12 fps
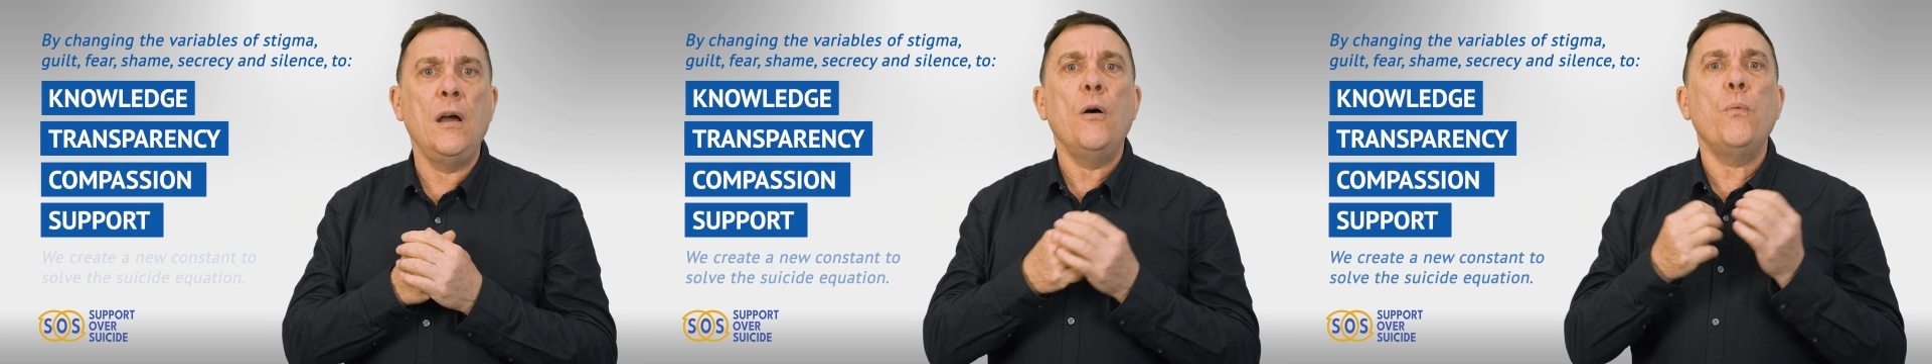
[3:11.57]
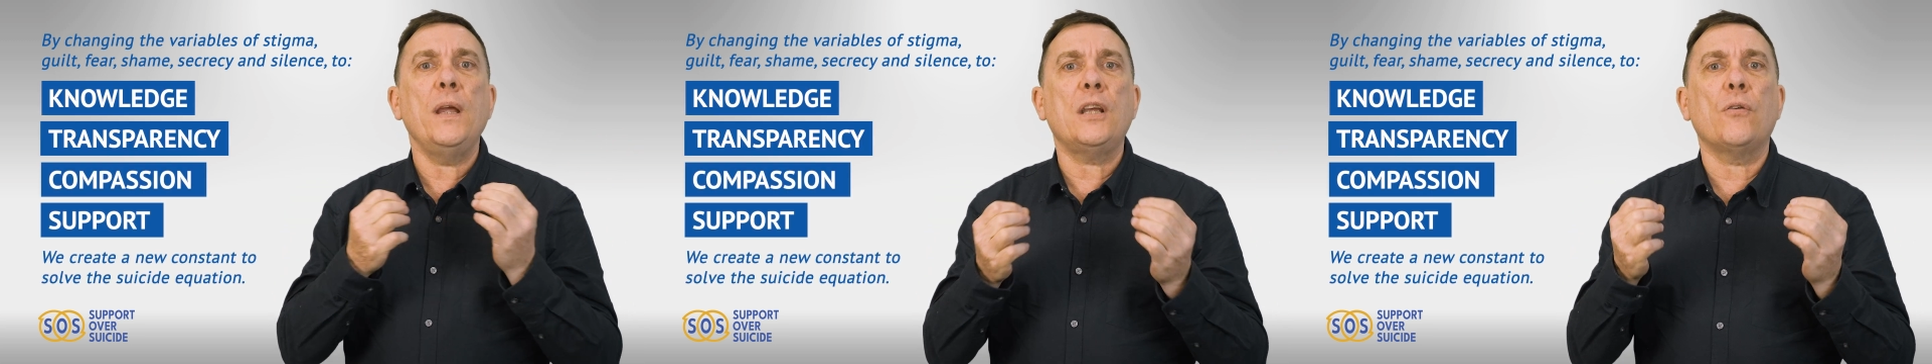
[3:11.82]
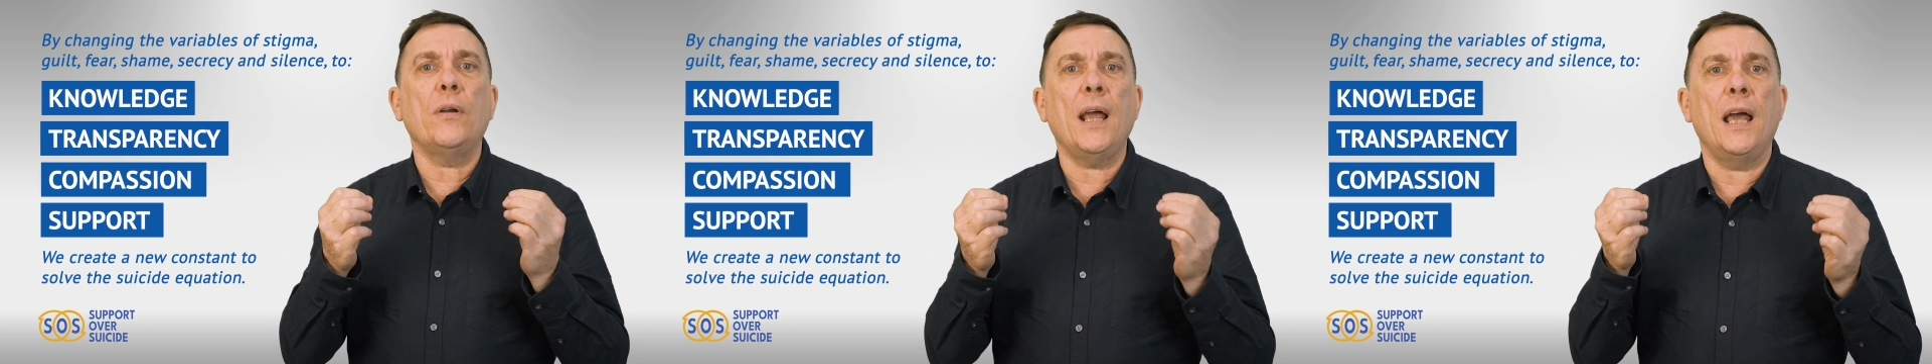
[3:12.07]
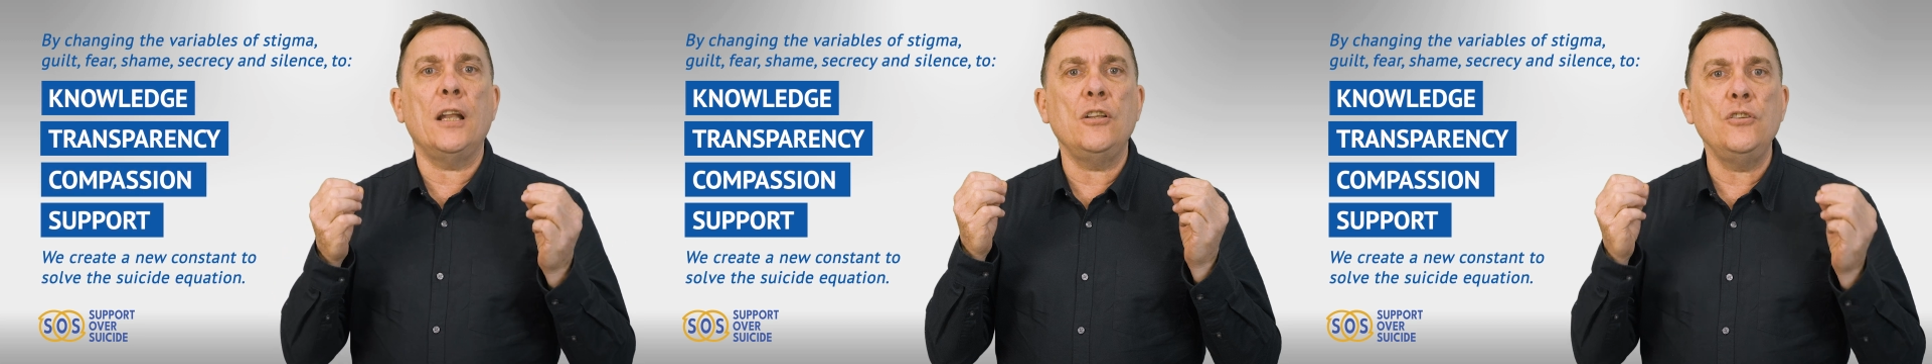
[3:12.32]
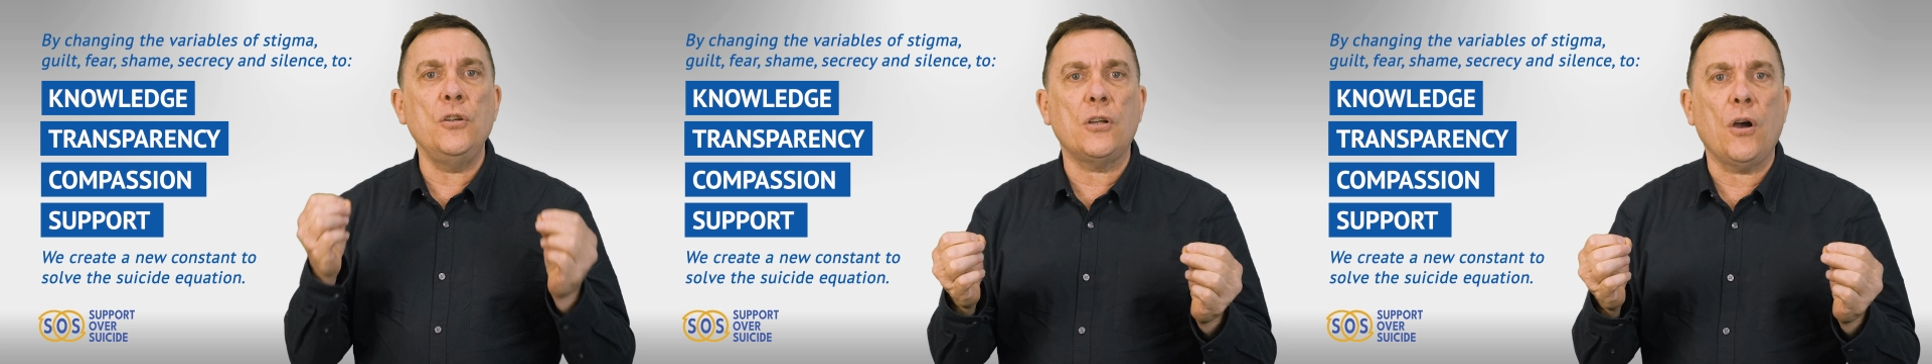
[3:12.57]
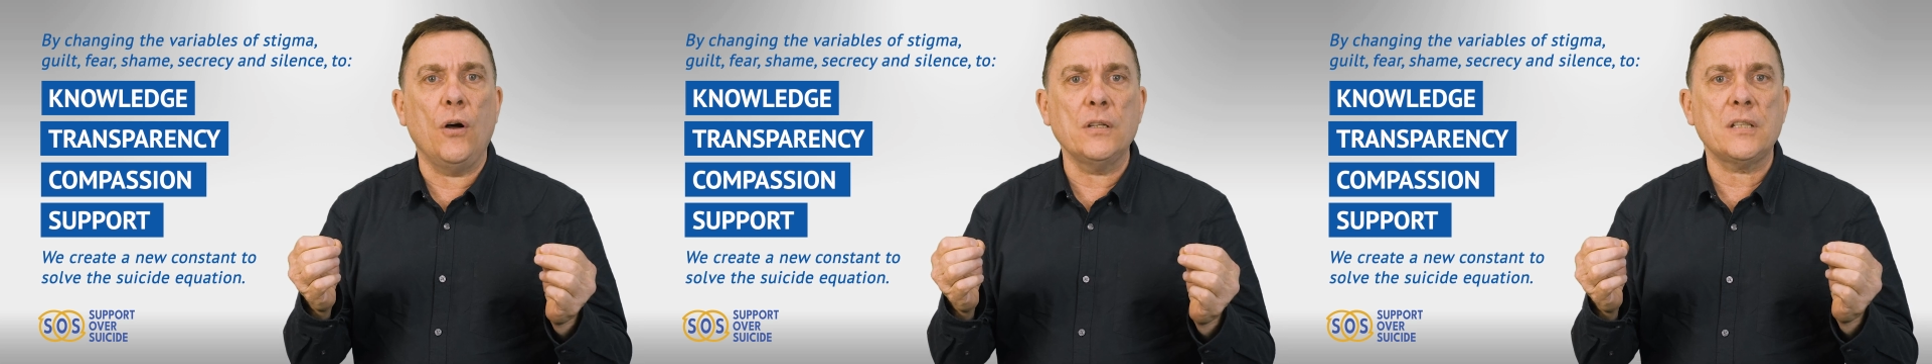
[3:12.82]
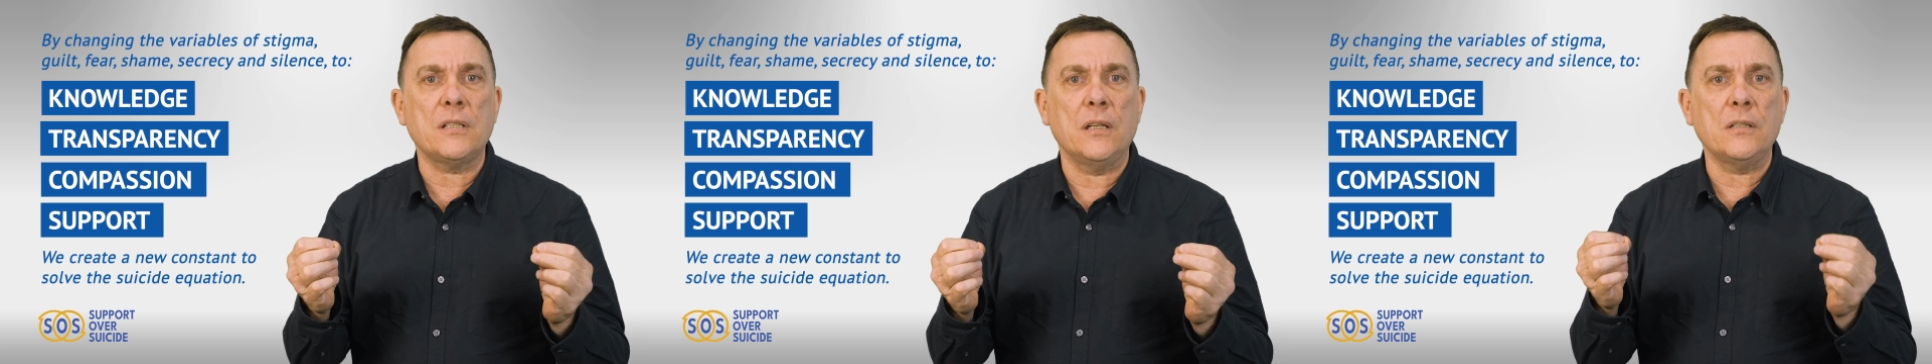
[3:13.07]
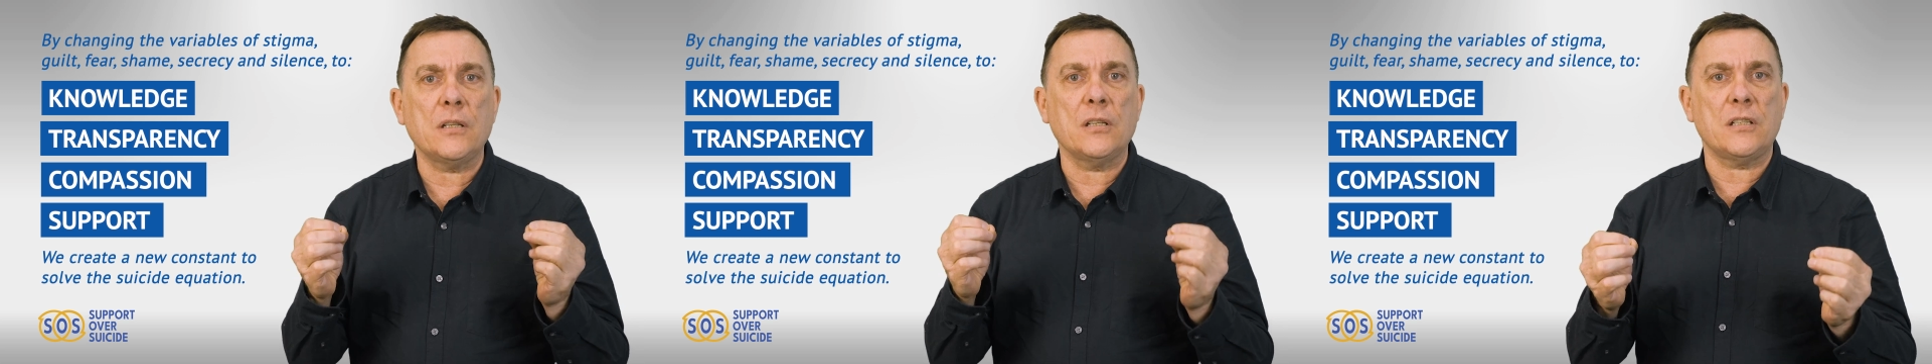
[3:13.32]
we create a new
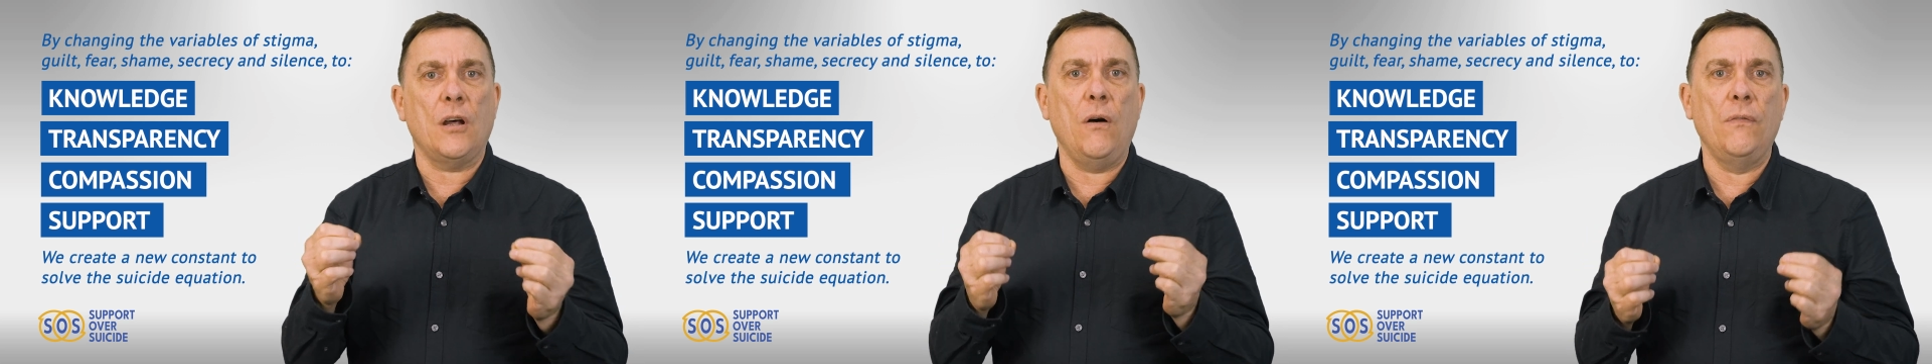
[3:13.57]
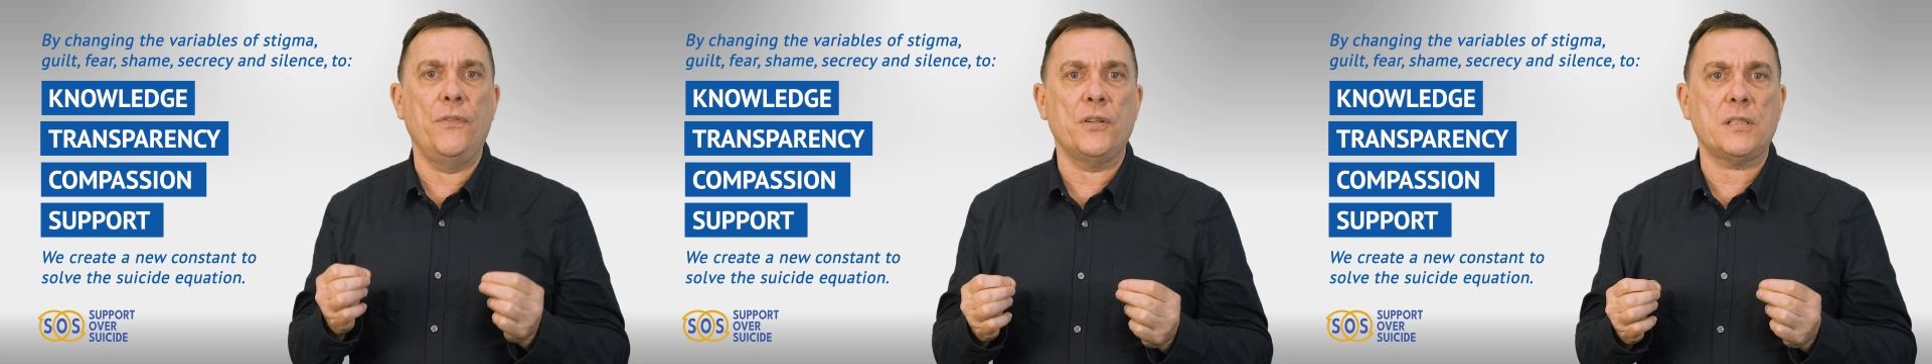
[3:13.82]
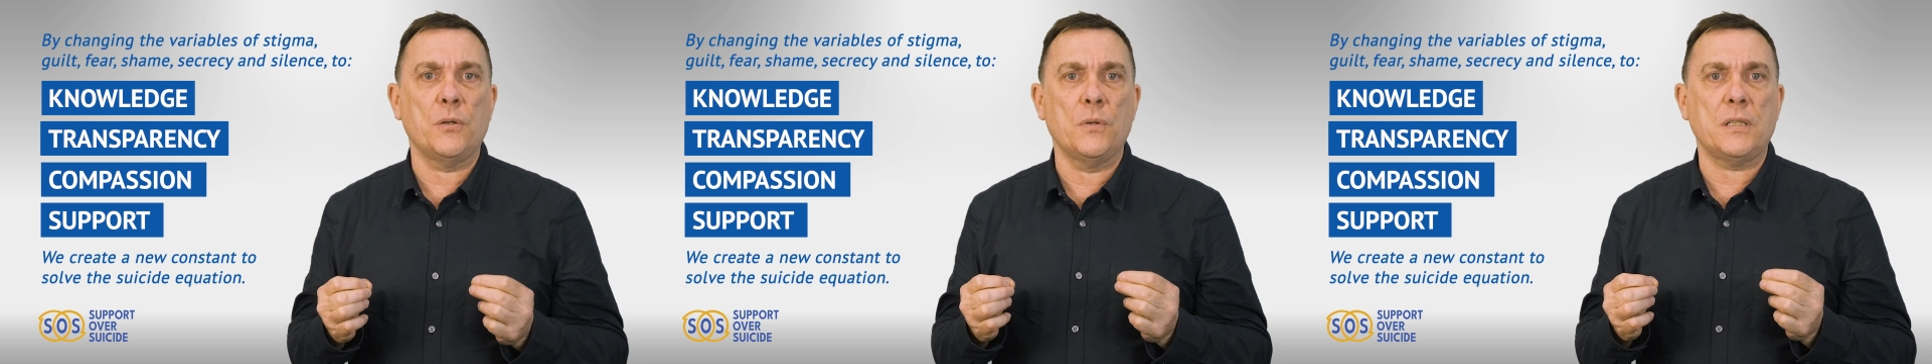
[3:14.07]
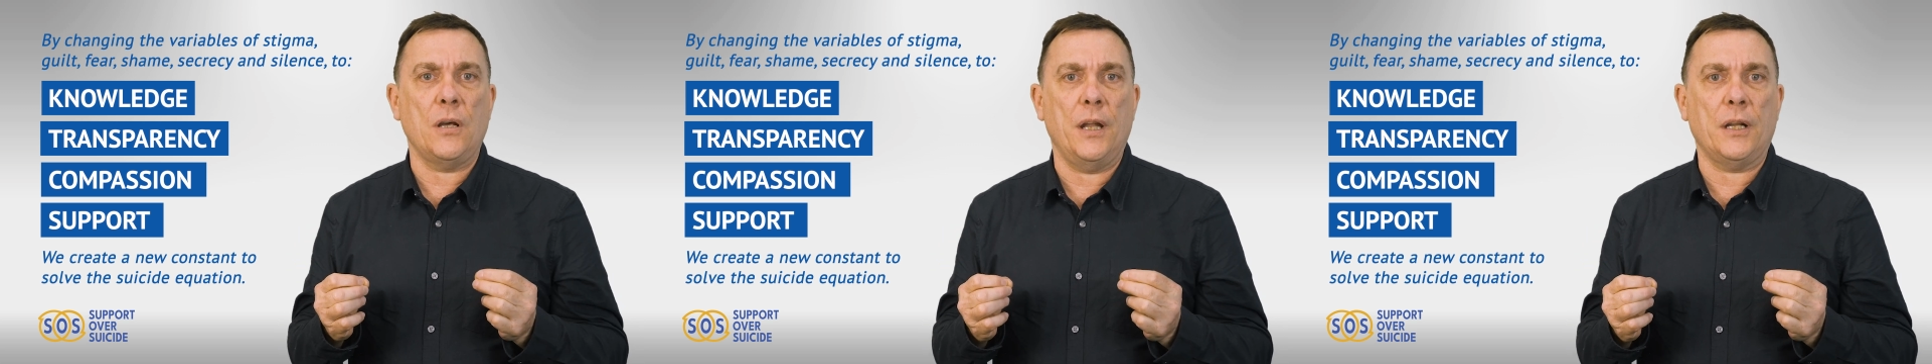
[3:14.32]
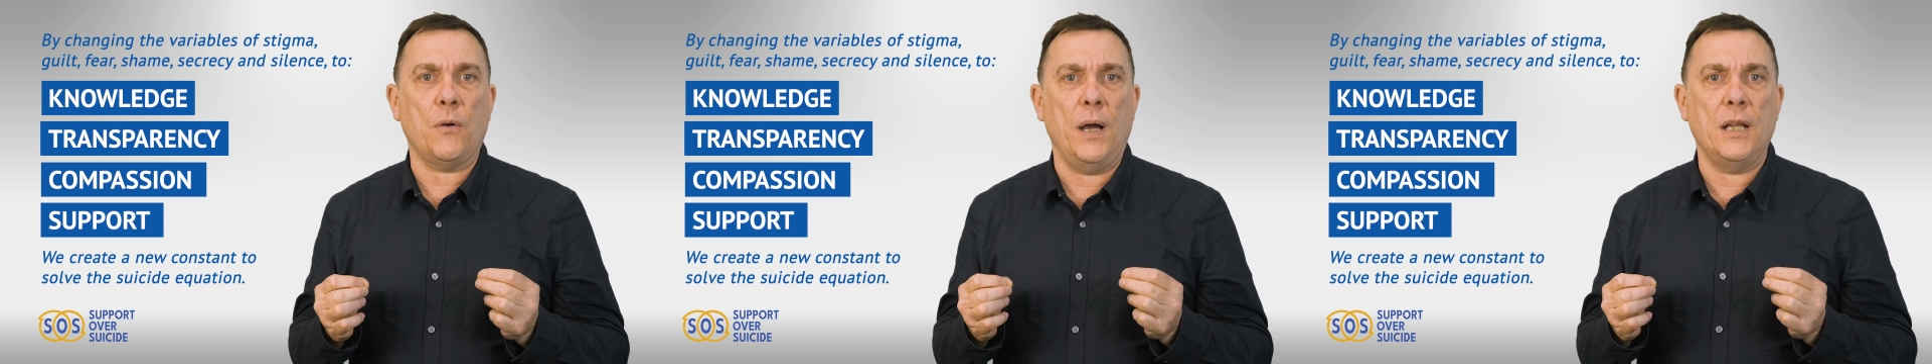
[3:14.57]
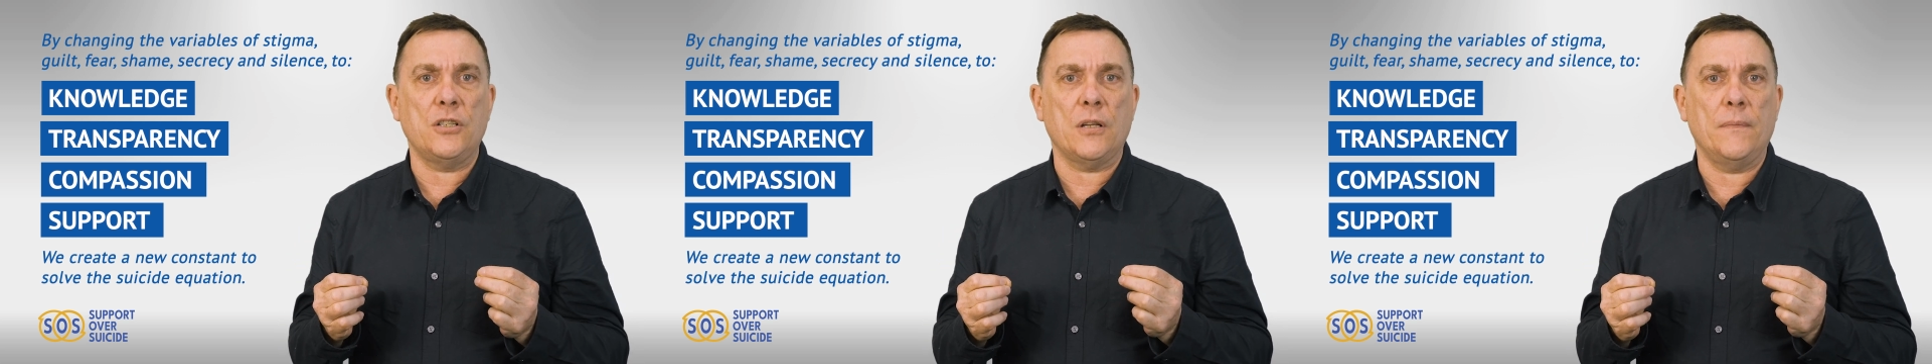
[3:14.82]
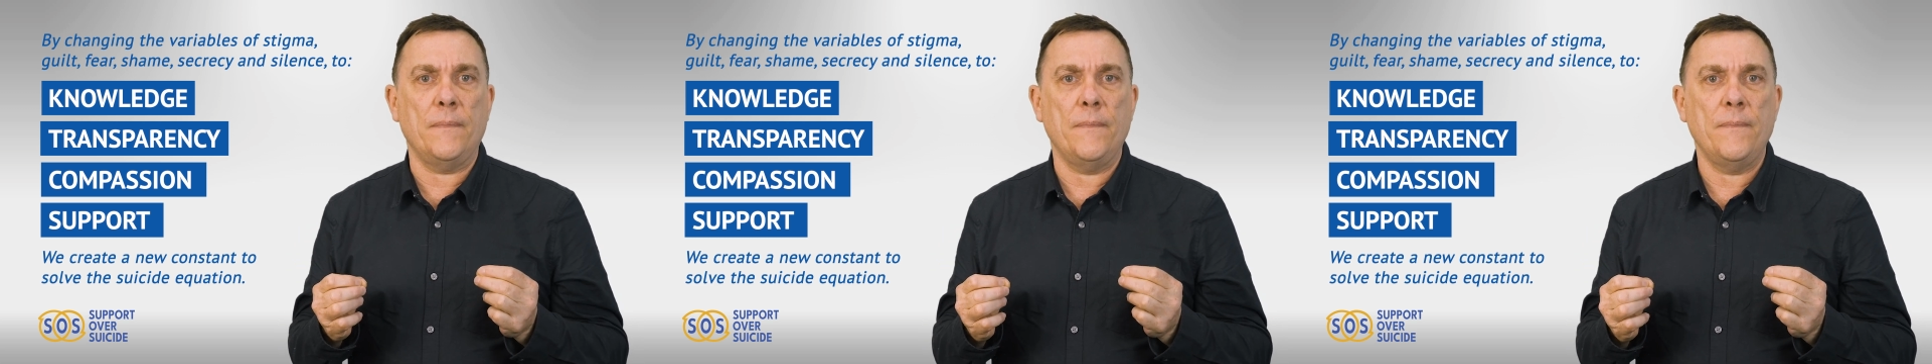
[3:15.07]
constant to solve the suicide equation.